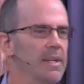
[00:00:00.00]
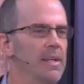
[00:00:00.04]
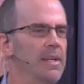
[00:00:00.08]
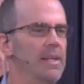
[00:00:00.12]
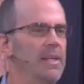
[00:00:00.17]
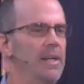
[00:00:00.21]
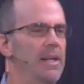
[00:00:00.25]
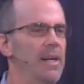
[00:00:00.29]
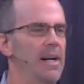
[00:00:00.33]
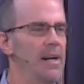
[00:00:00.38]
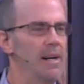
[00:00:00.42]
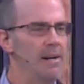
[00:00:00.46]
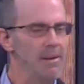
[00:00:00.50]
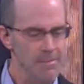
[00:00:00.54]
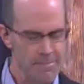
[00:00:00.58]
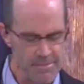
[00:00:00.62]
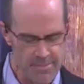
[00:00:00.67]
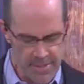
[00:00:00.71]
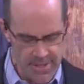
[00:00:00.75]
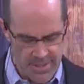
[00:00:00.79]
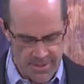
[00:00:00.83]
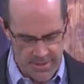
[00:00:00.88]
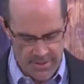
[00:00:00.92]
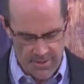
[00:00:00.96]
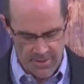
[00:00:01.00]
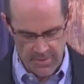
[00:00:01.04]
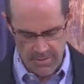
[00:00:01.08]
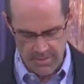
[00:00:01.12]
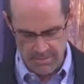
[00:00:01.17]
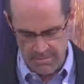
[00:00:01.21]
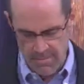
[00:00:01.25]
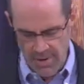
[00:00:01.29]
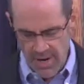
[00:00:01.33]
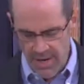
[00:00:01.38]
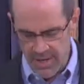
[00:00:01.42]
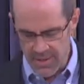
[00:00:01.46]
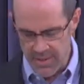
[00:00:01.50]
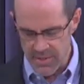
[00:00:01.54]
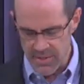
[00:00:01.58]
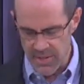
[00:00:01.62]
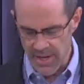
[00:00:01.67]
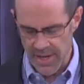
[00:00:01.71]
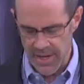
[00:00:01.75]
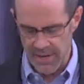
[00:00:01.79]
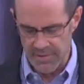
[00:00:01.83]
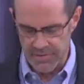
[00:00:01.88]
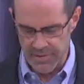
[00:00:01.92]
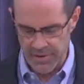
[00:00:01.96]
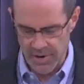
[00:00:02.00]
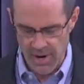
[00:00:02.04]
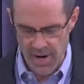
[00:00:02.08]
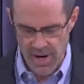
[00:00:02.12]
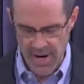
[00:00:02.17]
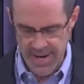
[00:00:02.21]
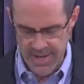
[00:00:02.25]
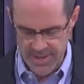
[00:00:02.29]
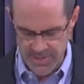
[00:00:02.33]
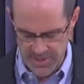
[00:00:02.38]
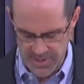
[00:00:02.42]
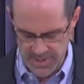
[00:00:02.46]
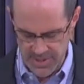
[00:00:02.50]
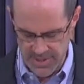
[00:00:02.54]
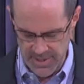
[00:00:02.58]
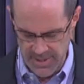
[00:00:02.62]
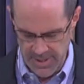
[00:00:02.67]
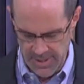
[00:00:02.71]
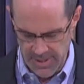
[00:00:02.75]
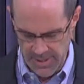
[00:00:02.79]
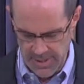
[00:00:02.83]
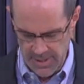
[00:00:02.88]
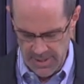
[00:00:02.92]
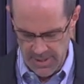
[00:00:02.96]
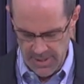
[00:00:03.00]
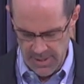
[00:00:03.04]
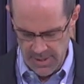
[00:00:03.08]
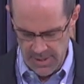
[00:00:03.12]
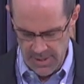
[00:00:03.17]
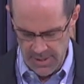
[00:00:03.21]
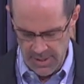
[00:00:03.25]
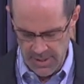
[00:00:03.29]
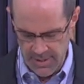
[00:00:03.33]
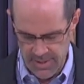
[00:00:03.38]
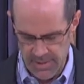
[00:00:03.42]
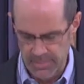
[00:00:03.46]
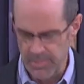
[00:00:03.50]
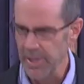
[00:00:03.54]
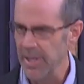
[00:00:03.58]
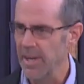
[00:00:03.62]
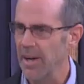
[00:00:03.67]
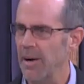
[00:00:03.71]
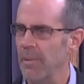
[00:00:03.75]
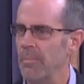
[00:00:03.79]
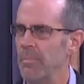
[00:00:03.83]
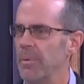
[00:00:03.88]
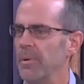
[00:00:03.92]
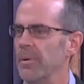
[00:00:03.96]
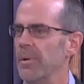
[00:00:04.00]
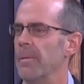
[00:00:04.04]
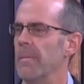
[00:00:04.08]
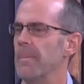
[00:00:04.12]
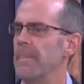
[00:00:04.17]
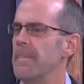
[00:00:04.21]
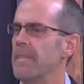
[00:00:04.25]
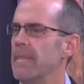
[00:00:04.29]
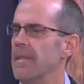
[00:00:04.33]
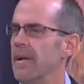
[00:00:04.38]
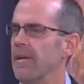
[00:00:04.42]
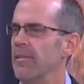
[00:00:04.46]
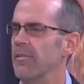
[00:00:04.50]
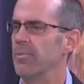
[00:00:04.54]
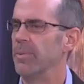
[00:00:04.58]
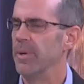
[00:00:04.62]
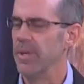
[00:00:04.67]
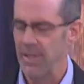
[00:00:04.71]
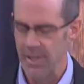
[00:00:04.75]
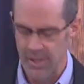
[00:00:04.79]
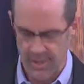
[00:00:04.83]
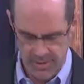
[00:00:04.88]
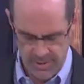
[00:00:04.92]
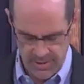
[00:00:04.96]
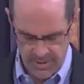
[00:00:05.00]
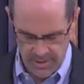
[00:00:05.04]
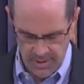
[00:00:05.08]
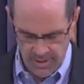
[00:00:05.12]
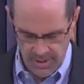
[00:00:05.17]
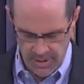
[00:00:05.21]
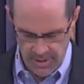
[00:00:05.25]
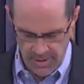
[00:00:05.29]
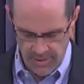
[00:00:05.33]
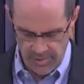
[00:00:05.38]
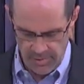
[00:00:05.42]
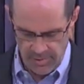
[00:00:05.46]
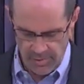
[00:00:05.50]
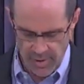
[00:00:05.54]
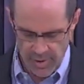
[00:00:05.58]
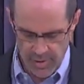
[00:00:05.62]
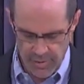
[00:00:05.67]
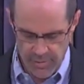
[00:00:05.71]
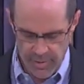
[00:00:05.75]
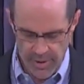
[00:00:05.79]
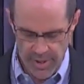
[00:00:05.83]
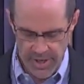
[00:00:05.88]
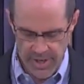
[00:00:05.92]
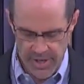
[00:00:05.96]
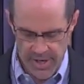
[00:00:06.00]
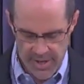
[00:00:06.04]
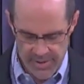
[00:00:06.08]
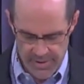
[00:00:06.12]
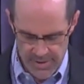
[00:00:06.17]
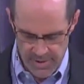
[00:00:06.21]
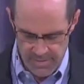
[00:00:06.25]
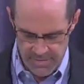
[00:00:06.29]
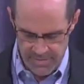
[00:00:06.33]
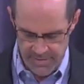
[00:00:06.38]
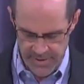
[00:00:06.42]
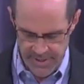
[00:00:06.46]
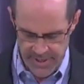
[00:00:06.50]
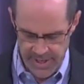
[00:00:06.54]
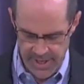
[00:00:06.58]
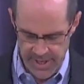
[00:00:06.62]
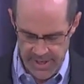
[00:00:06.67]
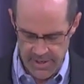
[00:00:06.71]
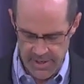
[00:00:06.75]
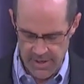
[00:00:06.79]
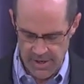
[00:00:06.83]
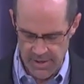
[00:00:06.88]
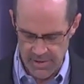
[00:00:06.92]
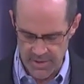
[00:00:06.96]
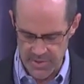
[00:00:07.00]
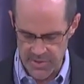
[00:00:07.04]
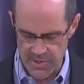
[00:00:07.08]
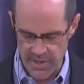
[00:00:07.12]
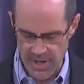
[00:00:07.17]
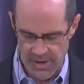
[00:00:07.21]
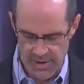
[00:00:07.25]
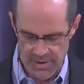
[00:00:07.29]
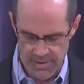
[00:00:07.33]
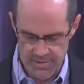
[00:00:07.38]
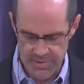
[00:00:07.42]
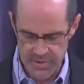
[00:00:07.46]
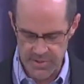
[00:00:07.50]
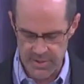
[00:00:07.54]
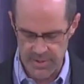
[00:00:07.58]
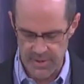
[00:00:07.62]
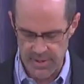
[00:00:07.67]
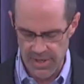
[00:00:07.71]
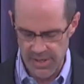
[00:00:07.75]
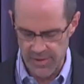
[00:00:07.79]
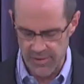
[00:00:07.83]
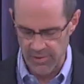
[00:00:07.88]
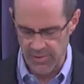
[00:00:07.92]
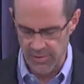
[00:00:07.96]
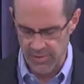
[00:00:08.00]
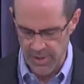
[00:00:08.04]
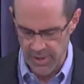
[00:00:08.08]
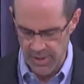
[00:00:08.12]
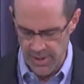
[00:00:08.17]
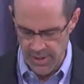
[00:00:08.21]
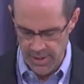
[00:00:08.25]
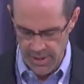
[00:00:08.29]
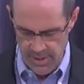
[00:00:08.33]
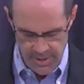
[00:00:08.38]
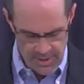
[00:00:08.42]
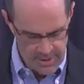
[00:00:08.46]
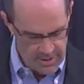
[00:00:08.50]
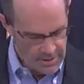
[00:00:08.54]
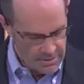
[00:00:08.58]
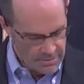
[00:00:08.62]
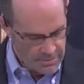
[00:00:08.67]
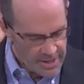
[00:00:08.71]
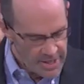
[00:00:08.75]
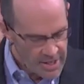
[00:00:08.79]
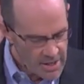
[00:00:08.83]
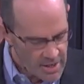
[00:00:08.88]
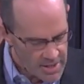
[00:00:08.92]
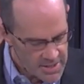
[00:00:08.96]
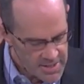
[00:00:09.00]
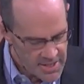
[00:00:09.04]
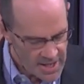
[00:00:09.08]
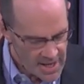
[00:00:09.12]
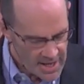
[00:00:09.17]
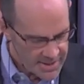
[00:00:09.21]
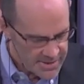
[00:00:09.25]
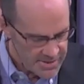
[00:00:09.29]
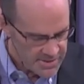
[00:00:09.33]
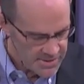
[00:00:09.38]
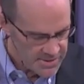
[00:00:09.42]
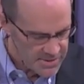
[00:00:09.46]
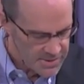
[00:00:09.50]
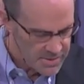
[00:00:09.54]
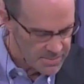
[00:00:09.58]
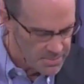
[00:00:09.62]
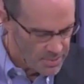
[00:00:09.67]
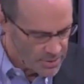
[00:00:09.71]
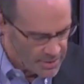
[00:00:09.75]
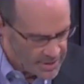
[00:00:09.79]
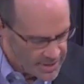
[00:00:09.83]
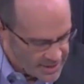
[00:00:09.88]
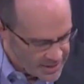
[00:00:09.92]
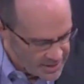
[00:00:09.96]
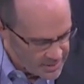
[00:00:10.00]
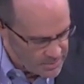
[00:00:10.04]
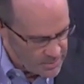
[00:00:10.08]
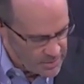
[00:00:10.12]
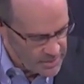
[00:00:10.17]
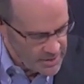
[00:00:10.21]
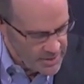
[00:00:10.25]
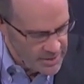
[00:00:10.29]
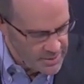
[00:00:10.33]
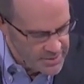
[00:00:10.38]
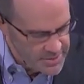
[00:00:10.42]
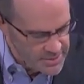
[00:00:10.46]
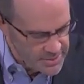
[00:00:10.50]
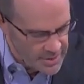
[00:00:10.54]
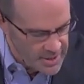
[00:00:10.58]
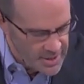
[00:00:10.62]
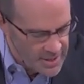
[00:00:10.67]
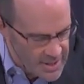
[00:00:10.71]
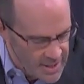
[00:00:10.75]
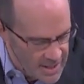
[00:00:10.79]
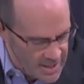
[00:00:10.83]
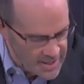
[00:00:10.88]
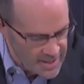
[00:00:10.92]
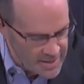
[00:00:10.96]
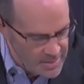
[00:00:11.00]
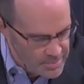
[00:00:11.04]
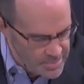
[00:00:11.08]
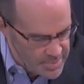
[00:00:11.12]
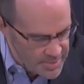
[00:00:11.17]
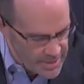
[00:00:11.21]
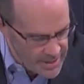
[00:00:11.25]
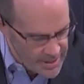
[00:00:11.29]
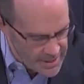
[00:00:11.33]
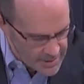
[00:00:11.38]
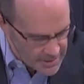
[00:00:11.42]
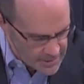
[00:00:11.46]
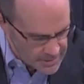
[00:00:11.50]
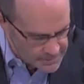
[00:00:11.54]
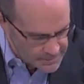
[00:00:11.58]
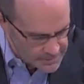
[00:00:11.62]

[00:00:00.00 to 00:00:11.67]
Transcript: um, this mindset of Christ, and to be humble as we serve one another and forget ourselves. So let's read our text this morning and we'll go to our God in prayer.